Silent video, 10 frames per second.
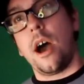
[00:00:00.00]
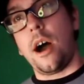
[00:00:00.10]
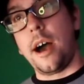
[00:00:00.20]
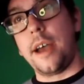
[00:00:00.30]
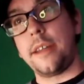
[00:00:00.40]

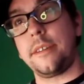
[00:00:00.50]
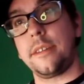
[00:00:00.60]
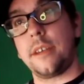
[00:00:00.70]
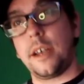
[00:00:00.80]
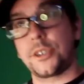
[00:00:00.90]

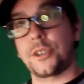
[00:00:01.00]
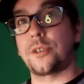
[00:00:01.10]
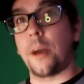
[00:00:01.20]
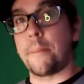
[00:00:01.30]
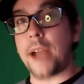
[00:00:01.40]
on
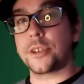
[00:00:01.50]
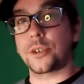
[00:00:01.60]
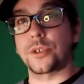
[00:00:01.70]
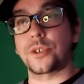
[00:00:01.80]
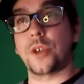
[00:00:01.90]
a
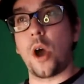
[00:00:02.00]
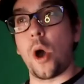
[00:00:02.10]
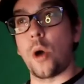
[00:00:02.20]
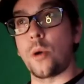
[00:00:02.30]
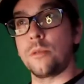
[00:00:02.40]
magical
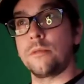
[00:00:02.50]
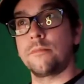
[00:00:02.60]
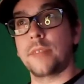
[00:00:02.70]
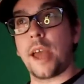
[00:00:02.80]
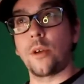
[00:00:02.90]

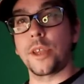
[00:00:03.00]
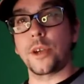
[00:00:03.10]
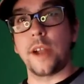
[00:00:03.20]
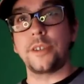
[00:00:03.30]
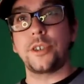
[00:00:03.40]
stone that
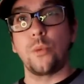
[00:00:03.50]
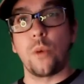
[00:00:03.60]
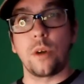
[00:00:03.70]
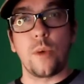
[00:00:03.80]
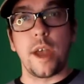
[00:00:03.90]
only grants you
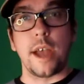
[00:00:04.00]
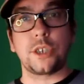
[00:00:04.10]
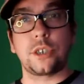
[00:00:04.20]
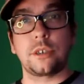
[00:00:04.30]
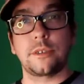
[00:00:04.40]
one
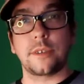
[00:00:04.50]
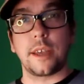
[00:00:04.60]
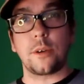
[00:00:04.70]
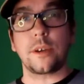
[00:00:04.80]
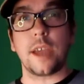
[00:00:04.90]
wish. It's
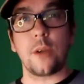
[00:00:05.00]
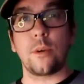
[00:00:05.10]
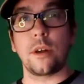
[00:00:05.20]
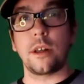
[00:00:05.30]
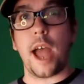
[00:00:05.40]
like, okay,
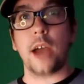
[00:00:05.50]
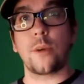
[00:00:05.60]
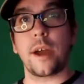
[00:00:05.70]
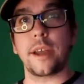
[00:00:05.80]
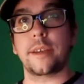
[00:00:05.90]
well, how
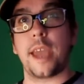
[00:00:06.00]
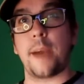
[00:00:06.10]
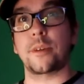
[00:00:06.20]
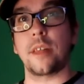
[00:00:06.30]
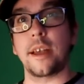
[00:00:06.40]
do I
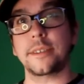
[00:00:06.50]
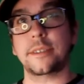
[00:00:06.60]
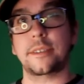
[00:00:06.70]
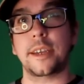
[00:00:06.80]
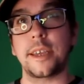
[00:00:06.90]

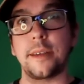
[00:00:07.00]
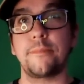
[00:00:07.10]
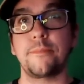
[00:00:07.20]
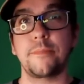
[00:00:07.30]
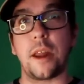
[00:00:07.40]
capitalize to
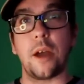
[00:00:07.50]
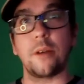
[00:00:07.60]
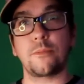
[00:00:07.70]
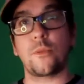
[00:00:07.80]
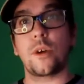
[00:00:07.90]
get, you
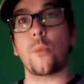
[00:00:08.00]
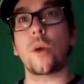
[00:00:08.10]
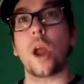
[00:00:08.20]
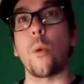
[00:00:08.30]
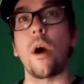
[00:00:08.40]
know,
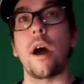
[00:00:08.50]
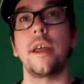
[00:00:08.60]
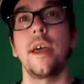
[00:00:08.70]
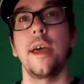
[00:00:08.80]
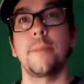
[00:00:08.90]
what I
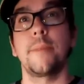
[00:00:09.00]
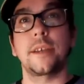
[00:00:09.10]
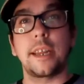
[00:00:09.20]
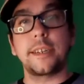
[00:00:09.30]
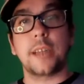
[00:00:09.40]
want?
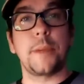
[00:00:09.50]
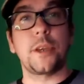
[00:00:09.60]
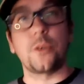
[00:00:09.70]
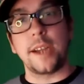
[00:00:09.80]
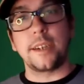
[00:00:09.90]
Because anytime
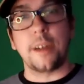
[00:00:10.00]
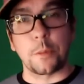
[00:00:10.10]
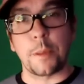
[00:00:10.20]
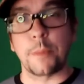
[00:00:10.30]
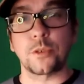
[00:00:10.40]
he granted
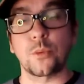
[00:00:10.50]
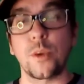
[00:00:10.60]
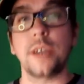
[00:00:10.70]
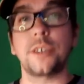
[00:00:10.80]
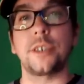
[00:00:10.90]
other people's
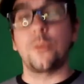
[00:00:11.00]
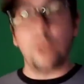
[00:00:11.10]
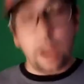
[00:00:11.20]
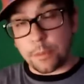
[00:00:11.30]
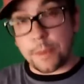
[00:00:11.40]
wish,
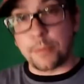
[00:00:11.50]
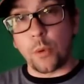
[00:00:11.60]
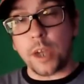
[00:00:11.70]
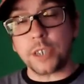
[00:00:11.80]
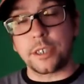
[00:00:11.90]
other
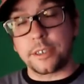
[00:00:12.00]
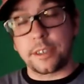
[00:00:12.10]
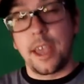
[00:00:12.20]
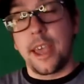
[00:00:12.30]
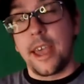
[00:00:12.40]
people's
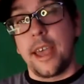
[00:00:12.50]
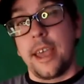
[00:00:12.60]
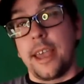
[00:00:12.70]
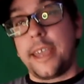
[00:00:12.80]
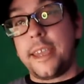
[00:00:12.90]
wishes,
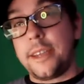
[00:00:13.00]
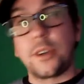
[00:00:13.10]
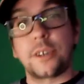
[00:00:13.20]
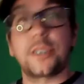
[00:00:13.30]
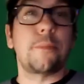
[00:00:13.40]
he
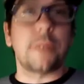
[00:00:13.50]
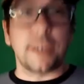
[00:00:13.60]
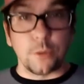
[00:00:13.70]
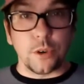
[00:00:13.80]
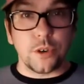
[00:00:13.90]
took
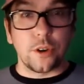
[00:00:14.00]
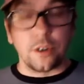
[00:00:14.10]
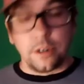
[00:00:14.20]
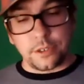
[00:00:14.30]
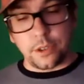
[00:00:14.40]
something in
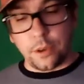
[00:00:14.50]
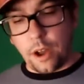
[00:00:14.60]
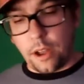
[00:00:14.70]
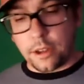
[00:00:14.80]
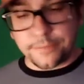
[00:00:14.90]
return. So
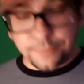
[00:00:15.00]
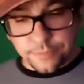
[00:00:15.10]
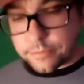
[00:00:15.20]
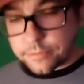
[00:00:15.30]
it all